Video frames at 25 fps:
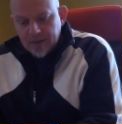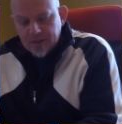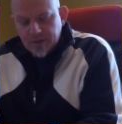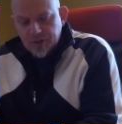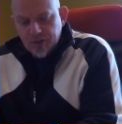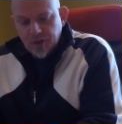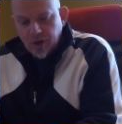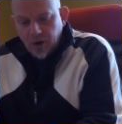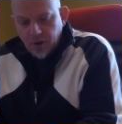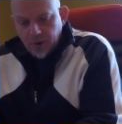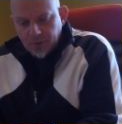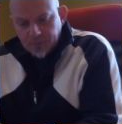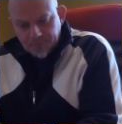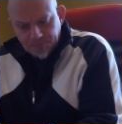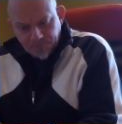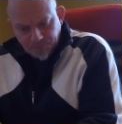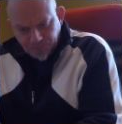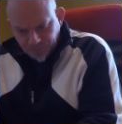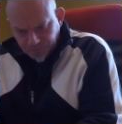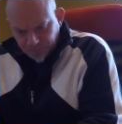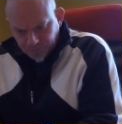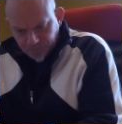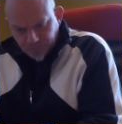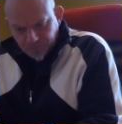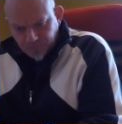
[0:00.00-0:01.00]
So
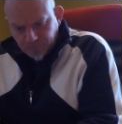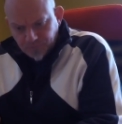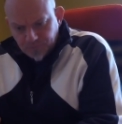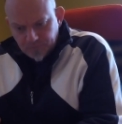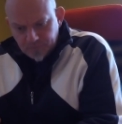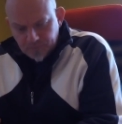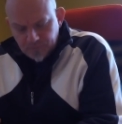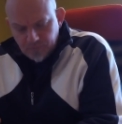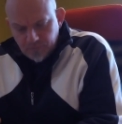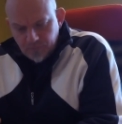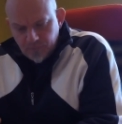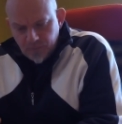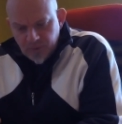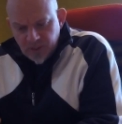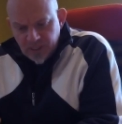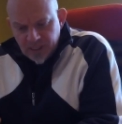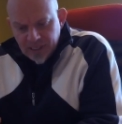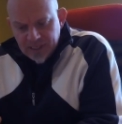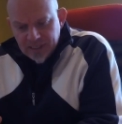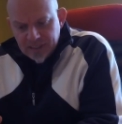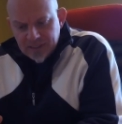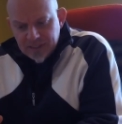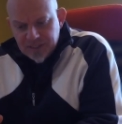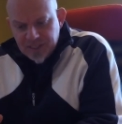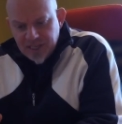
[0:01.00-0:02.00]

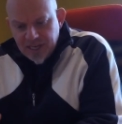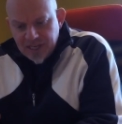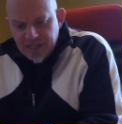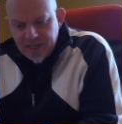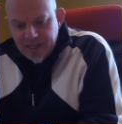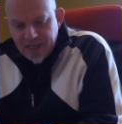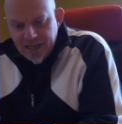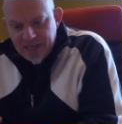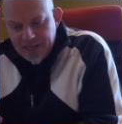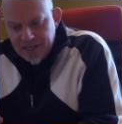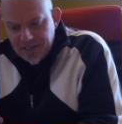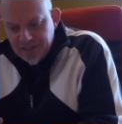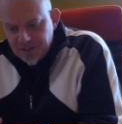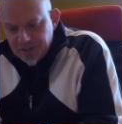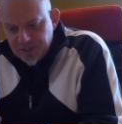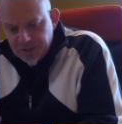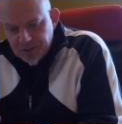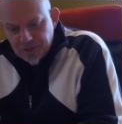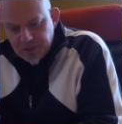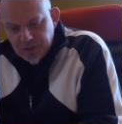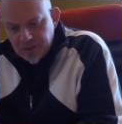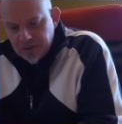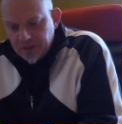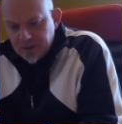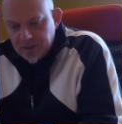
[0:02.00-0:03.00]
10
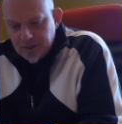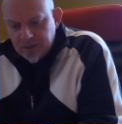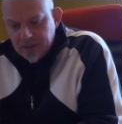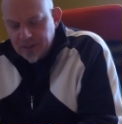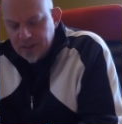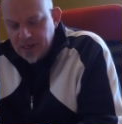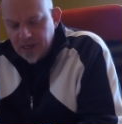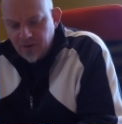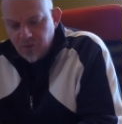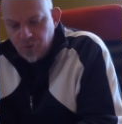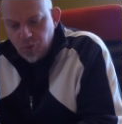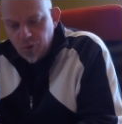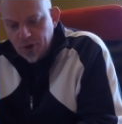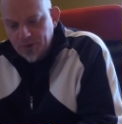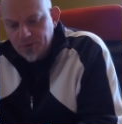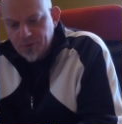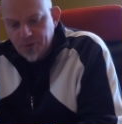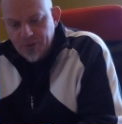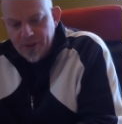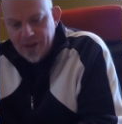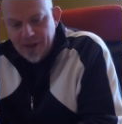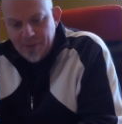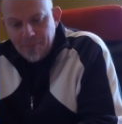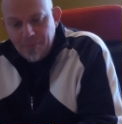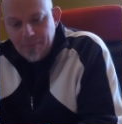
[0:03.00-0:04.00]
days that I've worked
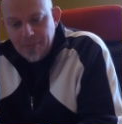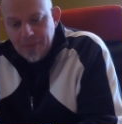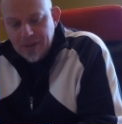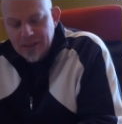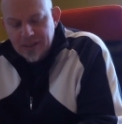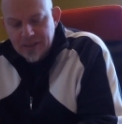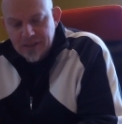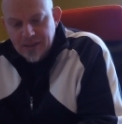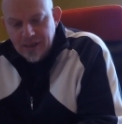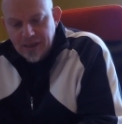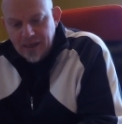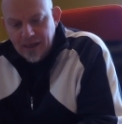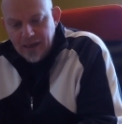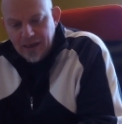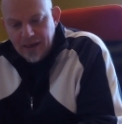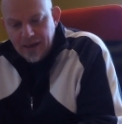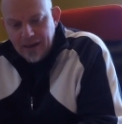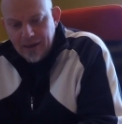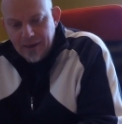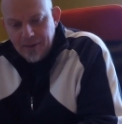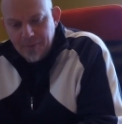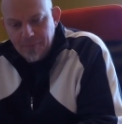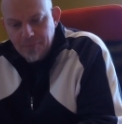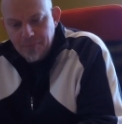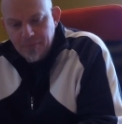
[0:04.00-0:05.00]
for them,
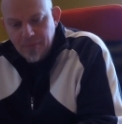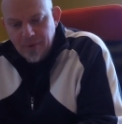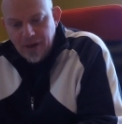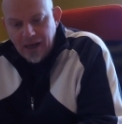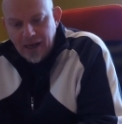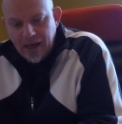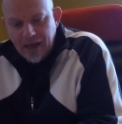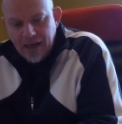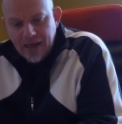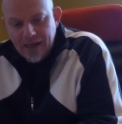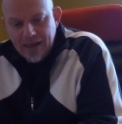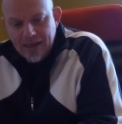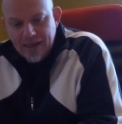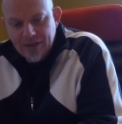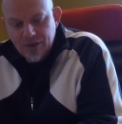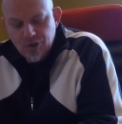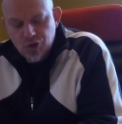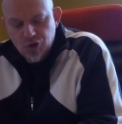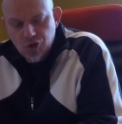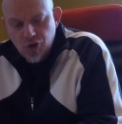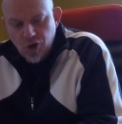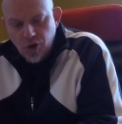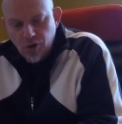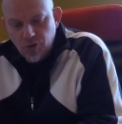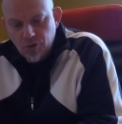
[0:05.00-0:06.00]
I
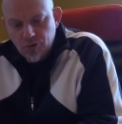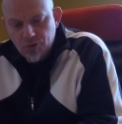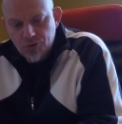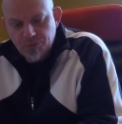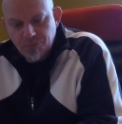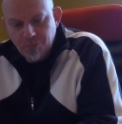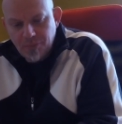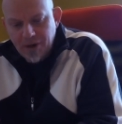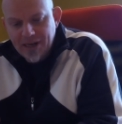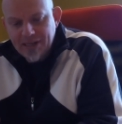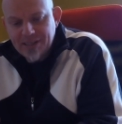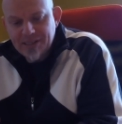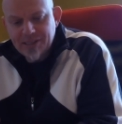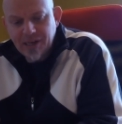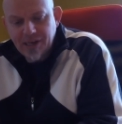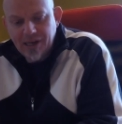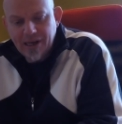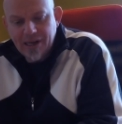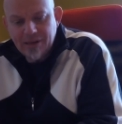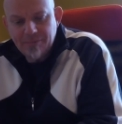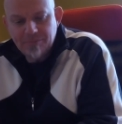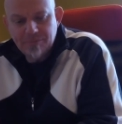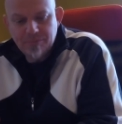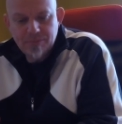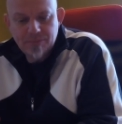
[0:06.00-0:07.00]
chose my
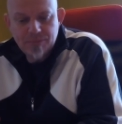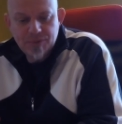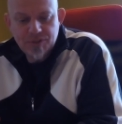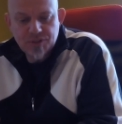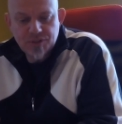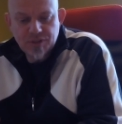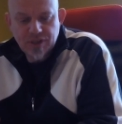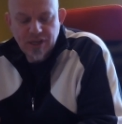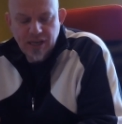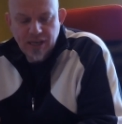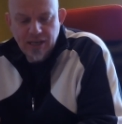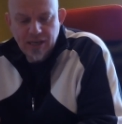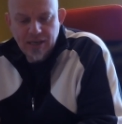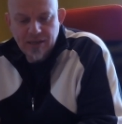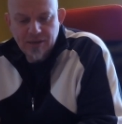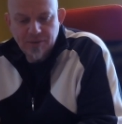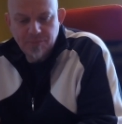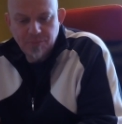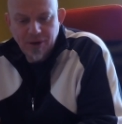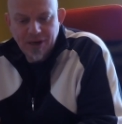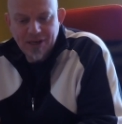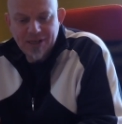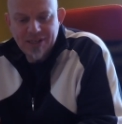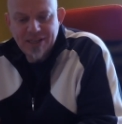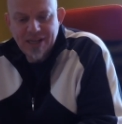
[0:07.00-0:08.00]
times
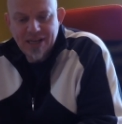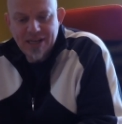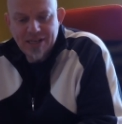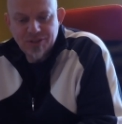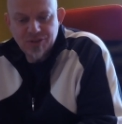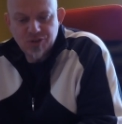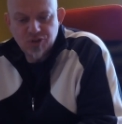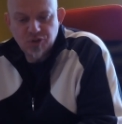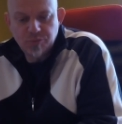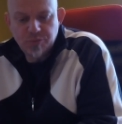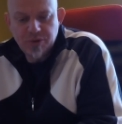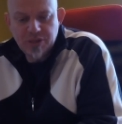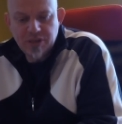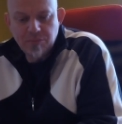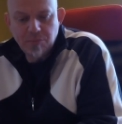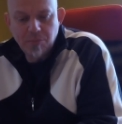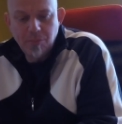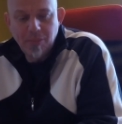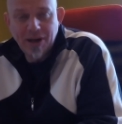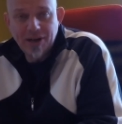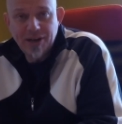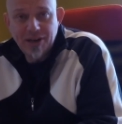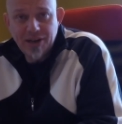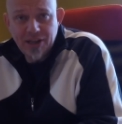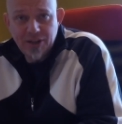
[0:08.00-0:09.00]
and my days to be
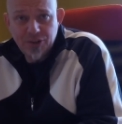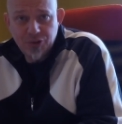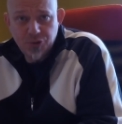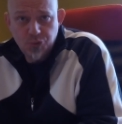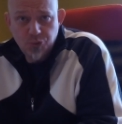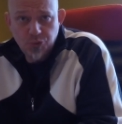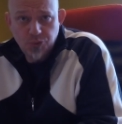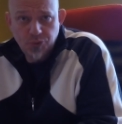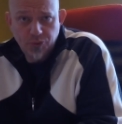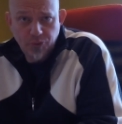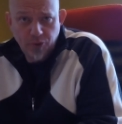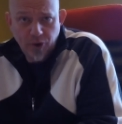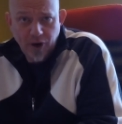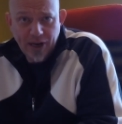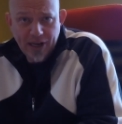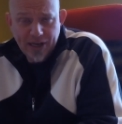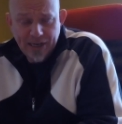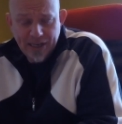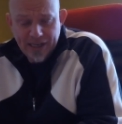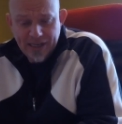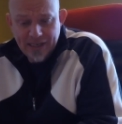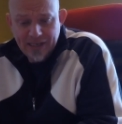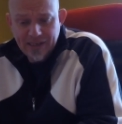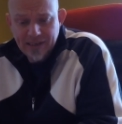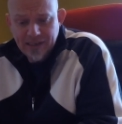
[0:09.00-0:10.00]
Monday through
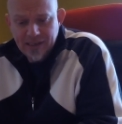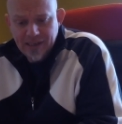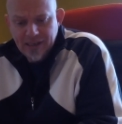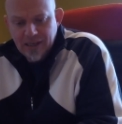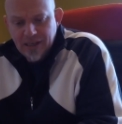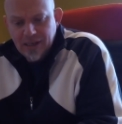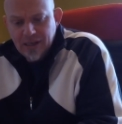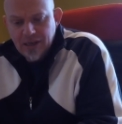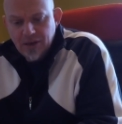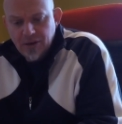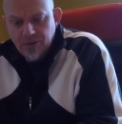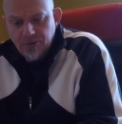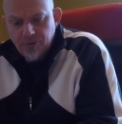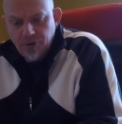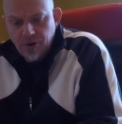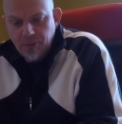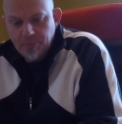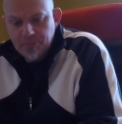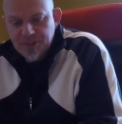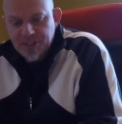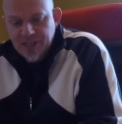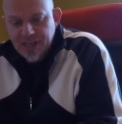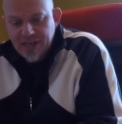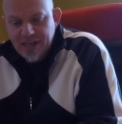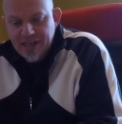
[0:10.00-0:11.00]
Friday
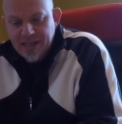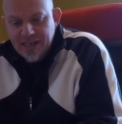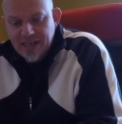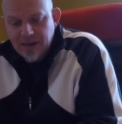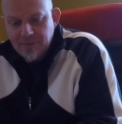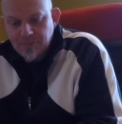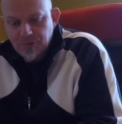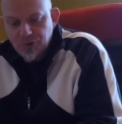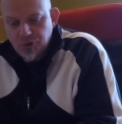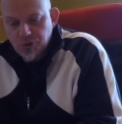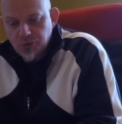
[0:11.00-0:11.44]
from 10 a.m.